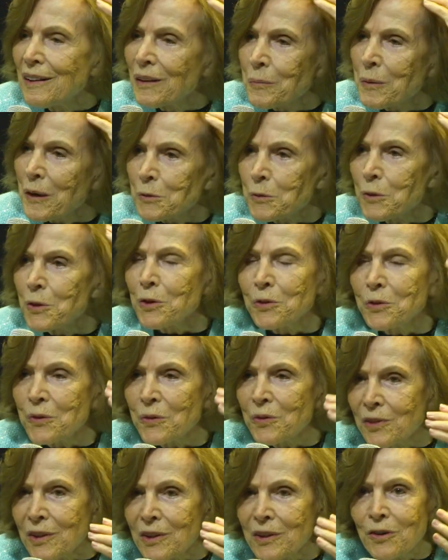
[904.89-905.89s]
about what you
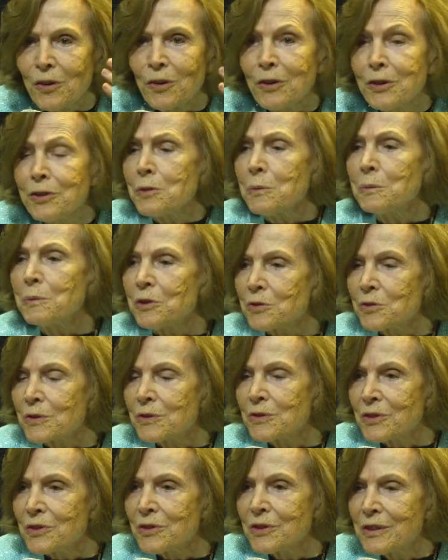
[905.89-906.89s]
think ought to be
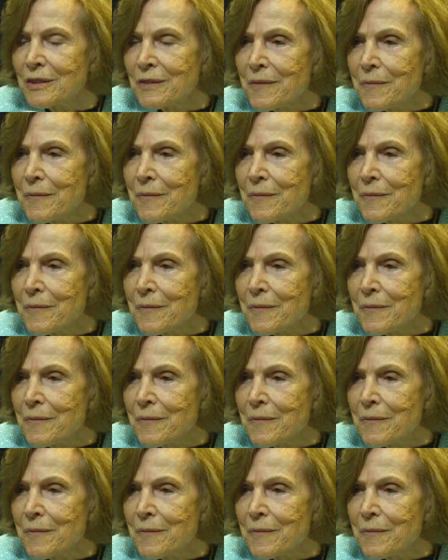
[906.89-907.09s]
true.